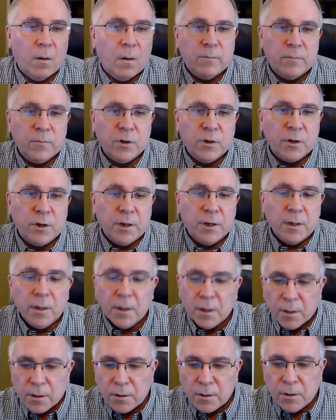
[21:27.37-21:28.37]
you're gonna
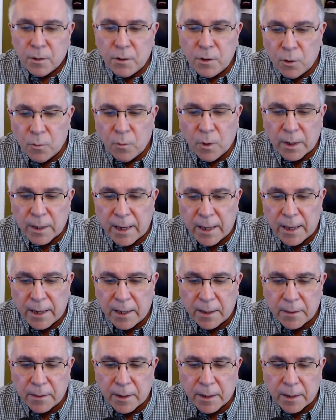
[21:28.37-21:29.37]
you want to get
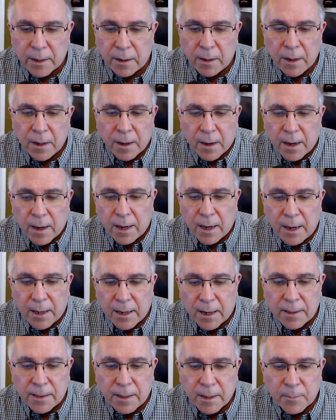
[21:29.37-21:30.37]
in there, and
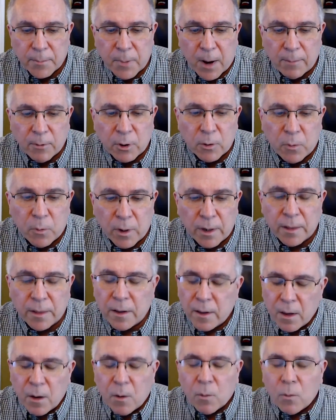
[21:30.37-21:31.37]
I think probably one
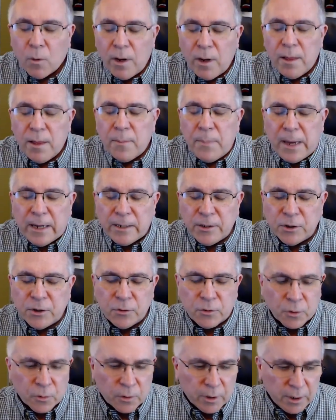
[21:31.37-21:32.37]
of the best
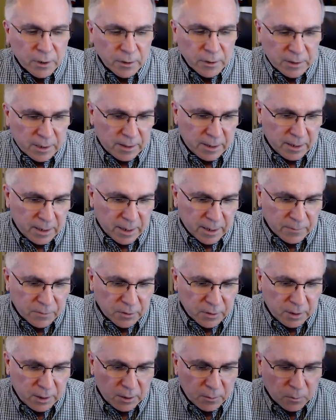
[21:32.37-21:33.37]
tutorials I think I've
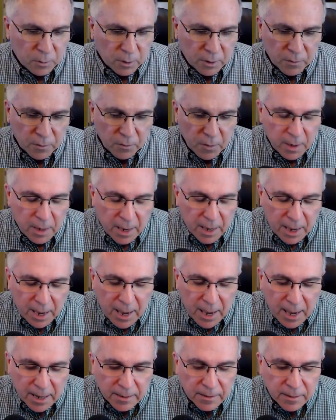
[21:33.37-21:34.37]
seen was,
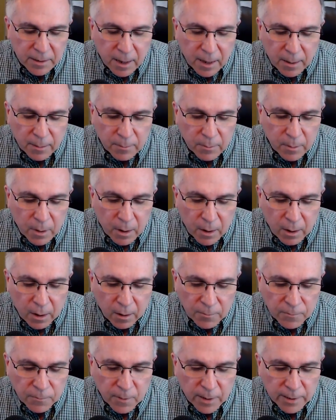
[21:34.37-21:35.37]
and our
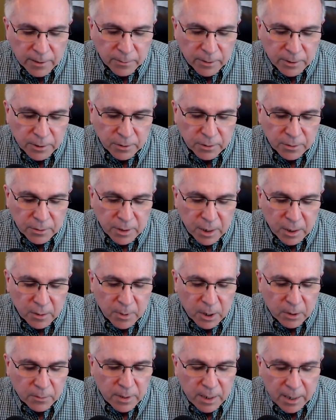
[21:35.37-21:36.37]
friend Original
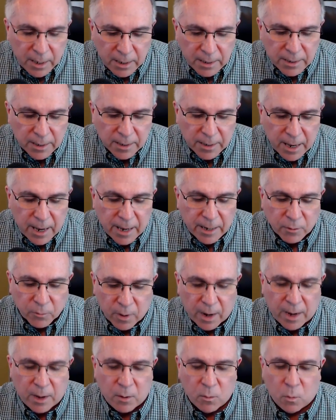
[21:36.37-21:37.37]
Dobo, he did a
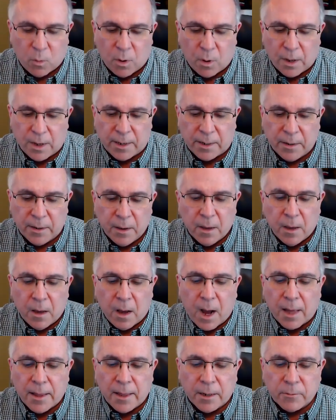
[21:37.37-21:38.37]
great one.
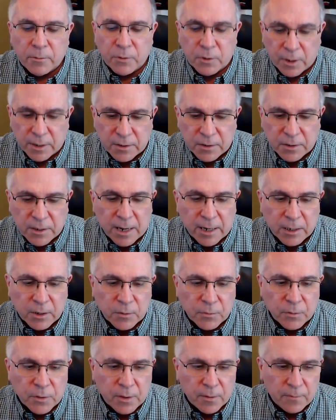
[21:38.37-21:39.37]
I think it was on the settings
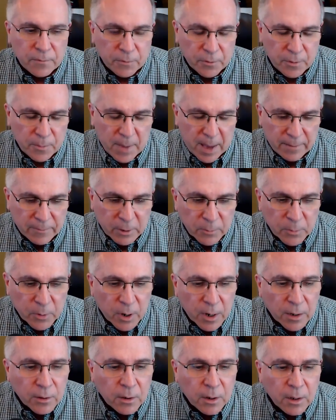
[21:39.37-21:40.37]
for the Mavic
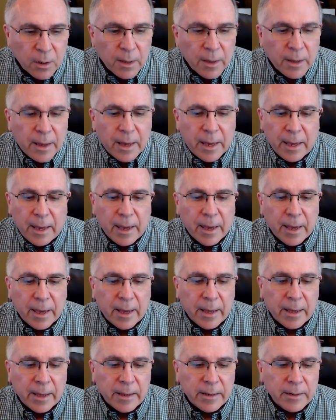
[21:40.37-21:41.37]
Pro,
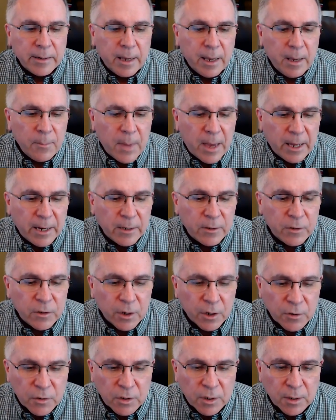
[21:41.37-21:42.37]
and he made it
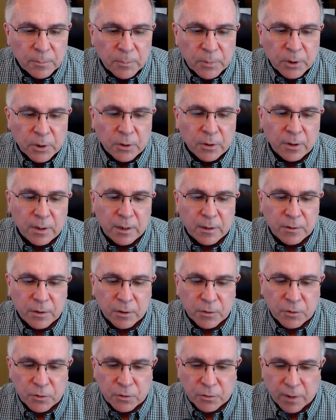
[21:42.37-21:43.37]
so simple and
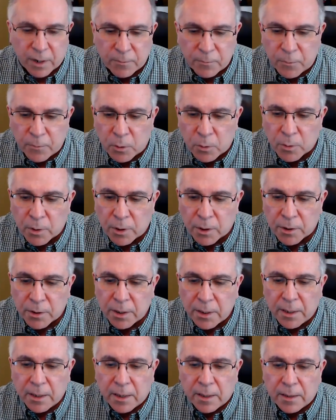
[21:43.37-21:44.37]
so straightforward
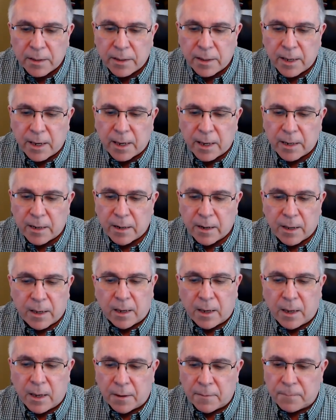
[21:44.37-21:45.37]
that
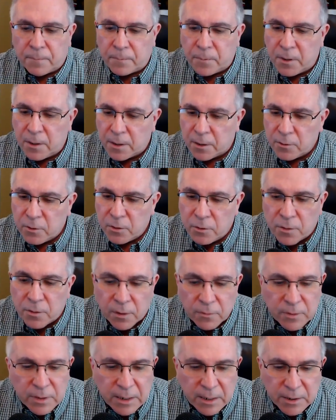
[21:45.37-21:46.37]
if you know you
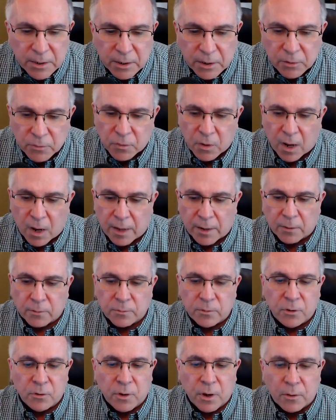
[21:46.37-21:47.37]
don't need to use auto,
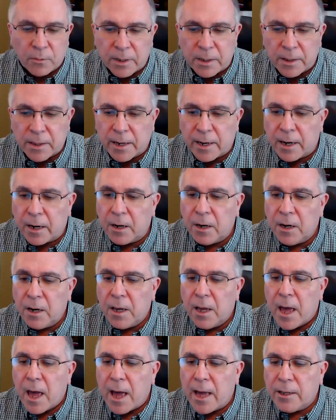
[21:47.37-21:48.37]
you go in there
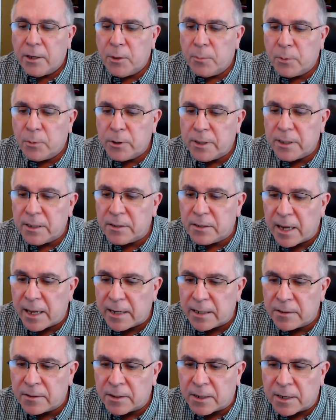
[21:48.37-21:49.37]
and you put these
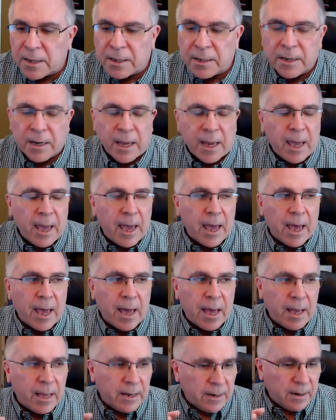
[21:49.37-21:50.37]
settings in,
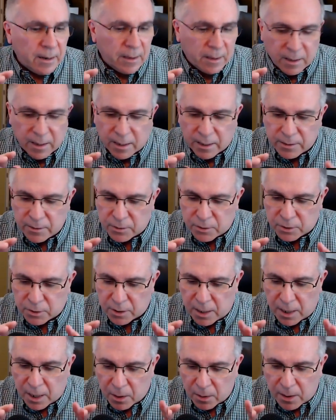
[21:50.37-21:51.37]
and
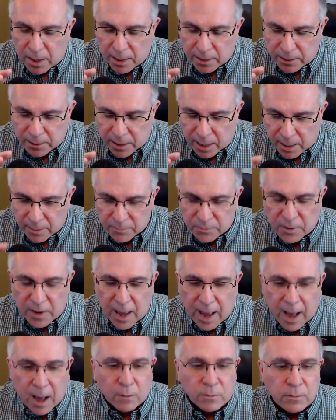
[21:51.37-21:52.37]
it comes
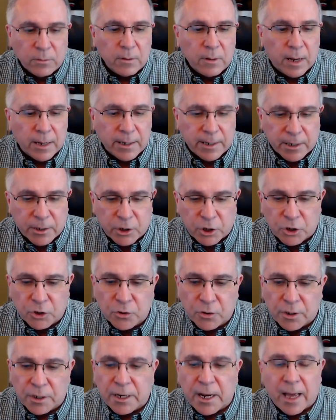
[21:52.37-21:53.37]
out like it
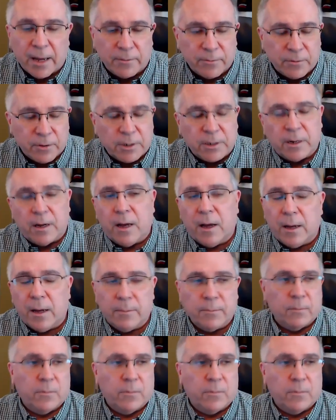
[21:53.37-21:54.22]
should every time.